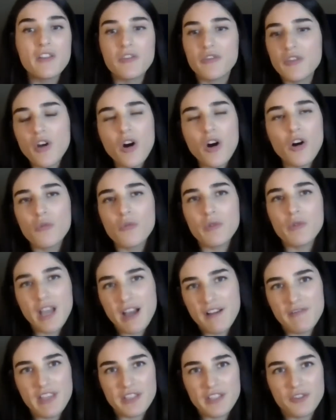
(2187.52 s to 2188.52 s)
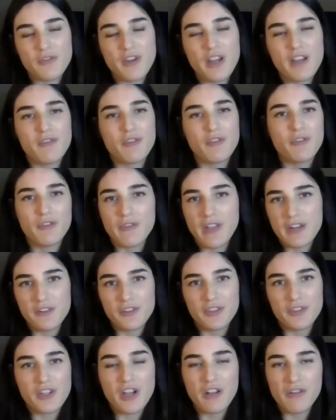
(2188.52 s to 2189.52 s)
All we have that survive are their
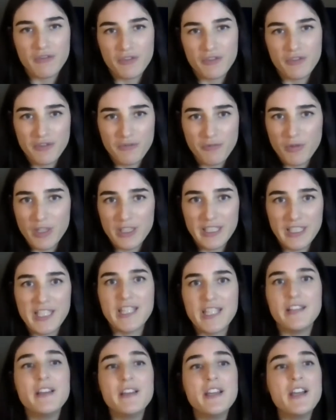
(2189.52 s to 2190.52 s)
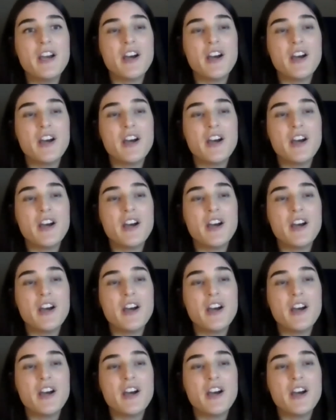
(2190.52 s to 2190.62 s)
letters to Alphonse of Poitiers,